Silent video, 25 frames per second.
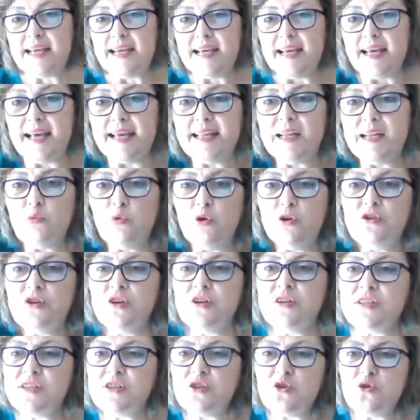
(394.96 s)
And I want
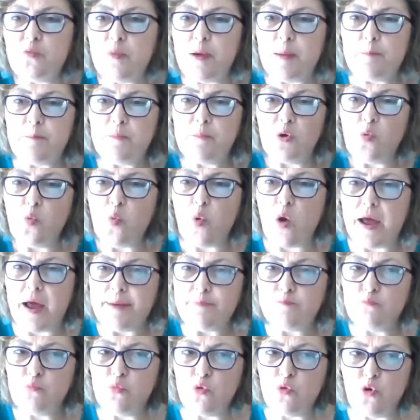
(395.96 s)
us to remember
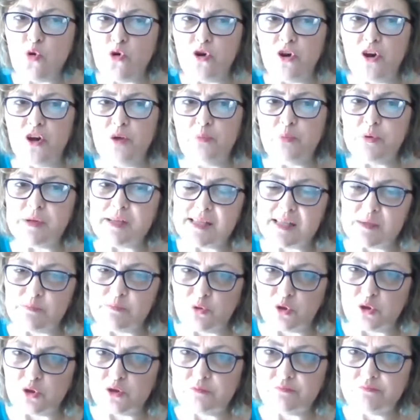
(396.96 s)
one more
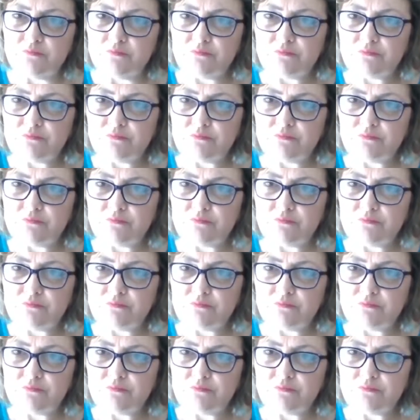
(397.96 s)
principle.